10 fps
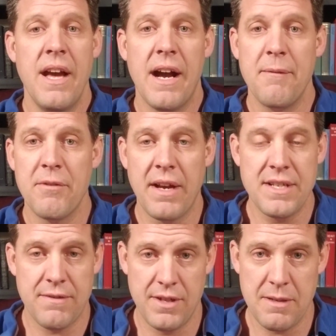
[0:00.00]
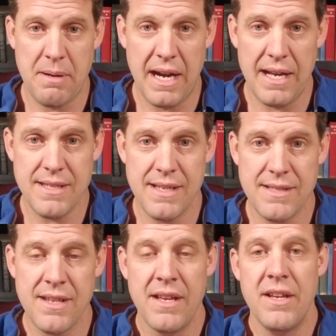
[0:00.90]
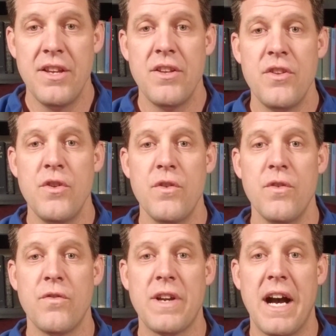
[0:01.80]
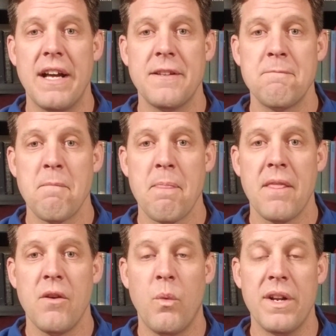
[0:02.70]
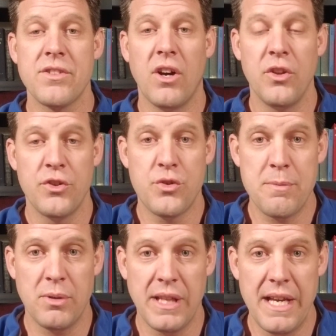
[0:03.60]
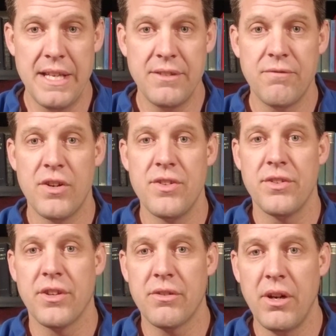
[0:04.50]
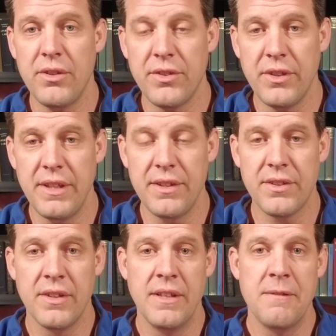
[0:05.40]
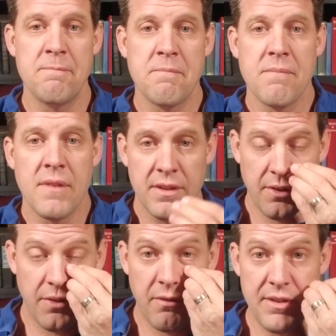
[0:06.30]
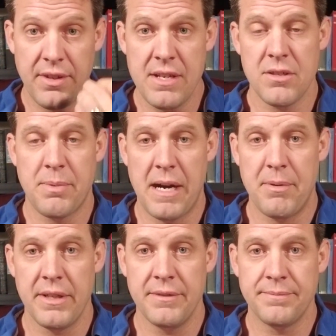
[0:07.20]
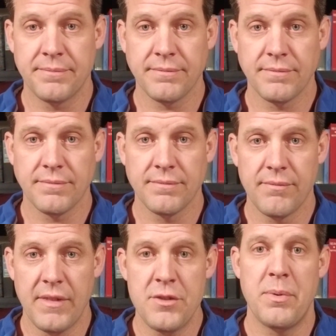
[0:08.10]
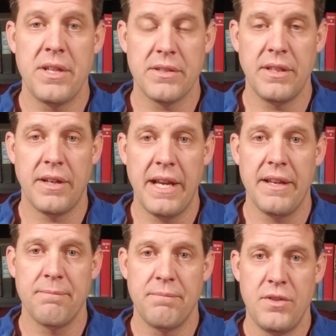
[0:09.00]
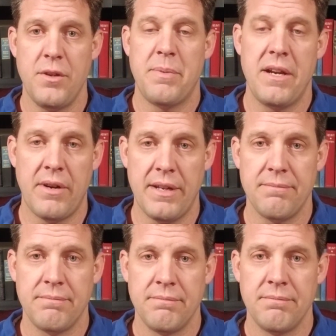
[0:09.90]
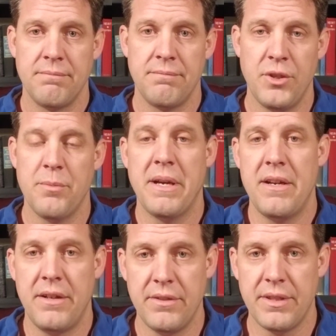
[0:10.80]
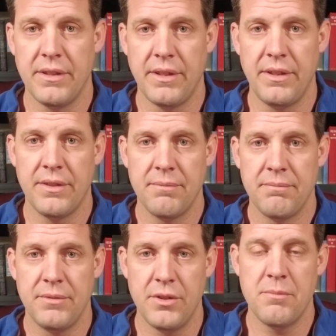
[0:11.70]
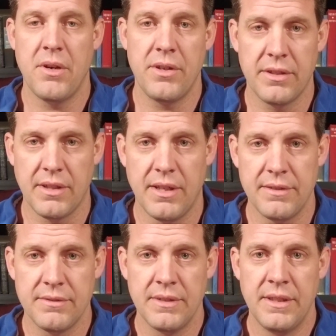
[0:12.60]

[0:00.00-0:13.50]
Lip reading: You've got different deposits. You've got what is called triple N versus a gross lease. So with the residential property, it's pretty clear. Hey, you pay rent, you pay your utilities, you mow your lawn,